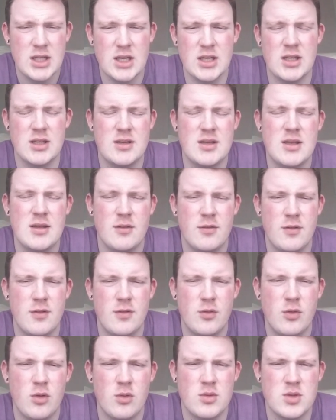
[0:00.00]
And the
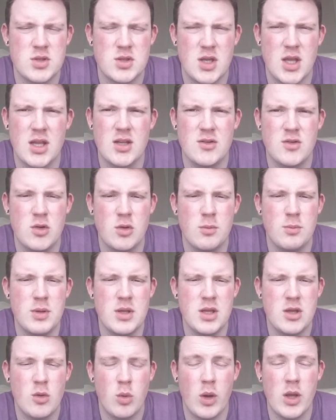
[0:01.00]
TFV4 was getting to
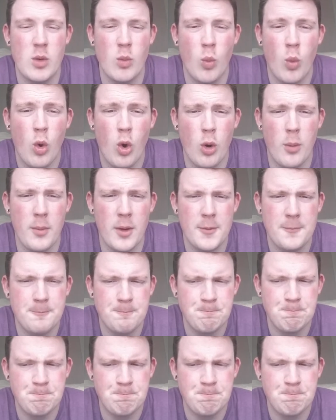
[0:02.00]
be quite warm.